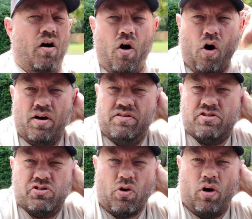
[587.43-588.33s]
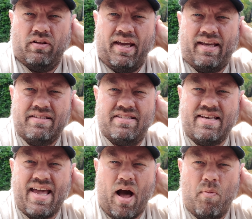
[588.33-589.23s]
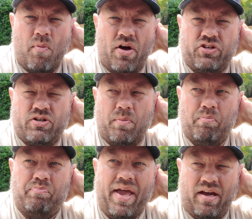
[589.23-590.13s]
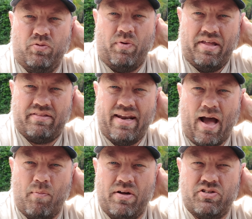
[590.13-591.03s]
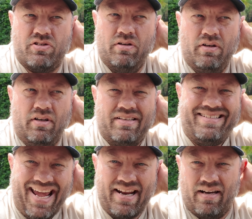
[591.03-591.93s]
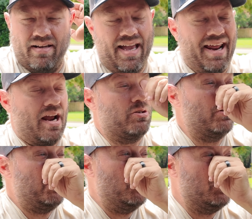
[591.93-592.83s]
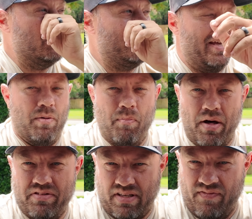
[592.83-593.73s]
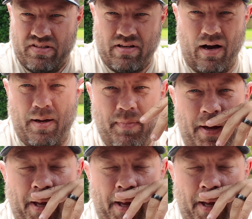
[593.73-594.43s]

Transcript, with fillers: on the Starlink and see how much bandwidth and how much data it actually uses in a month's given time